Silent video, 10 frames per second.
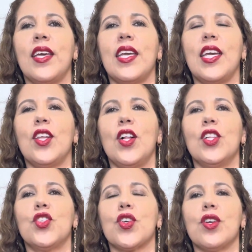
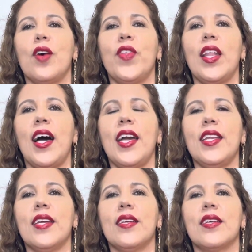it'll turn off the
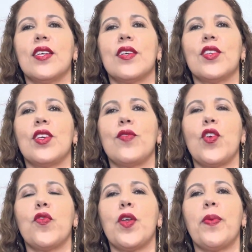light. If
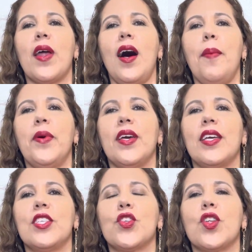you flip it up,
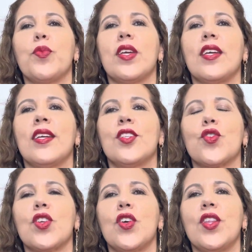it's going to be
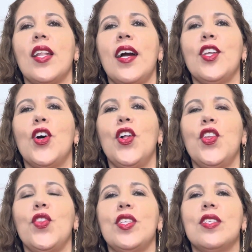turning on the light.
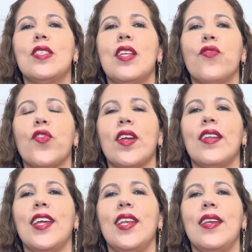Although this is
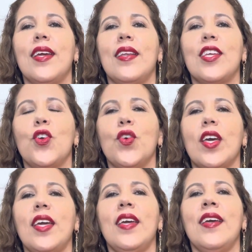different in
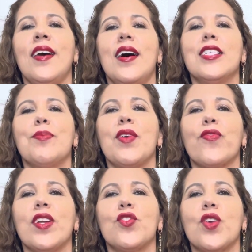UK, as my
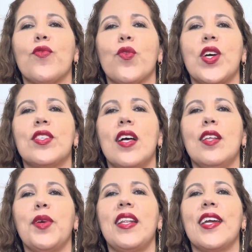friend Trevor was
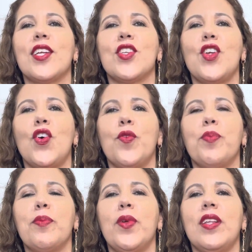telling me, like, no,
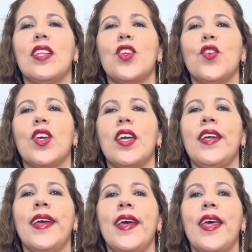people in UK,
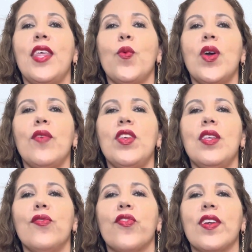they want to be
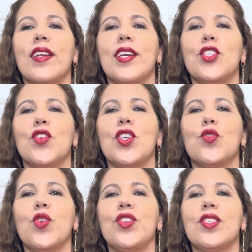different. So the
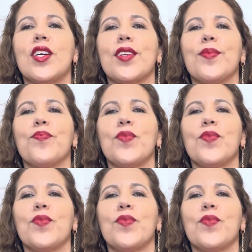switches are,